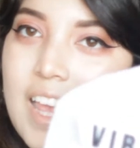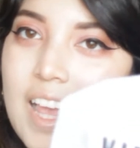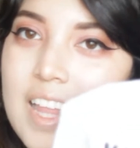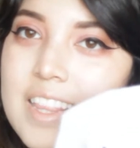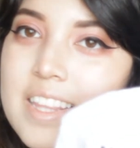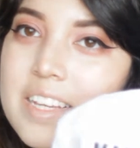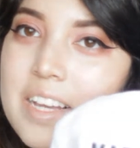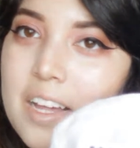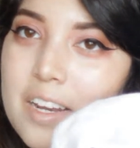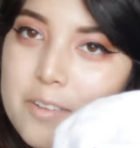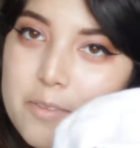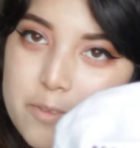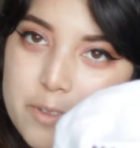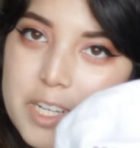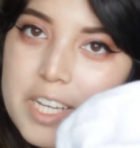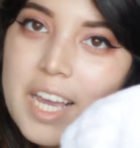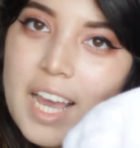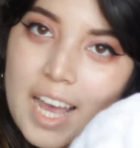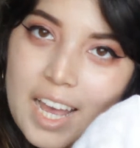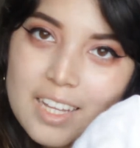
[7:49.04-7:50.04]
and we got a
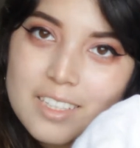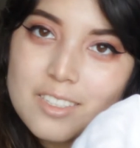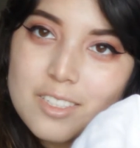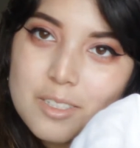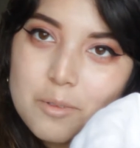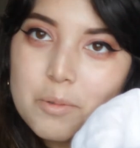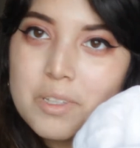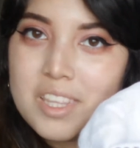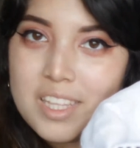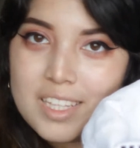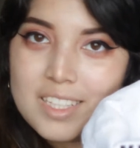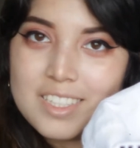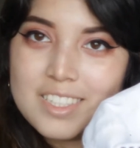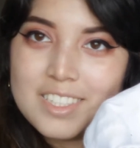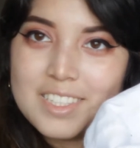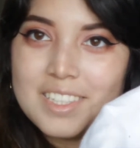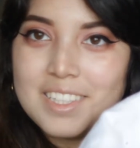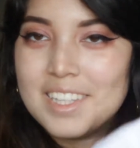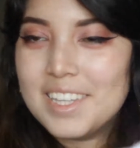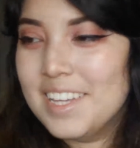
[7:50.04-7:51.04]
free hat
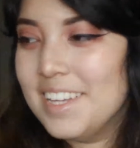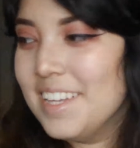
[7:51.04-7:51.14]
with